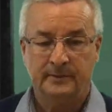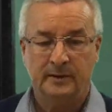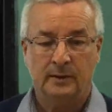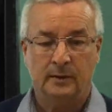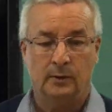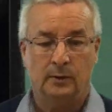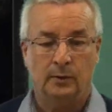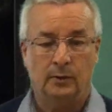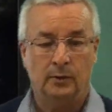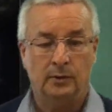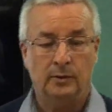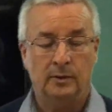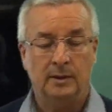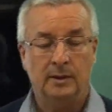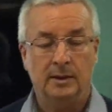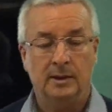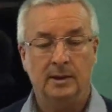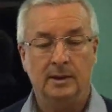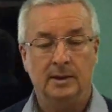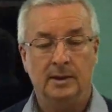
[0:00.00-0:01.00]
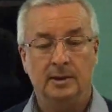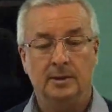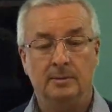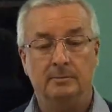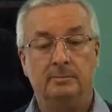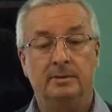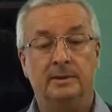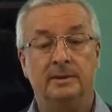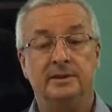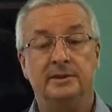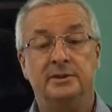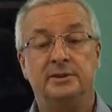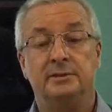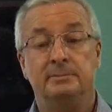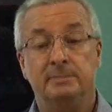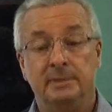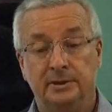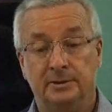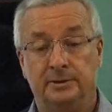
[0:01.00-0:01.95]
Or, pleased to meet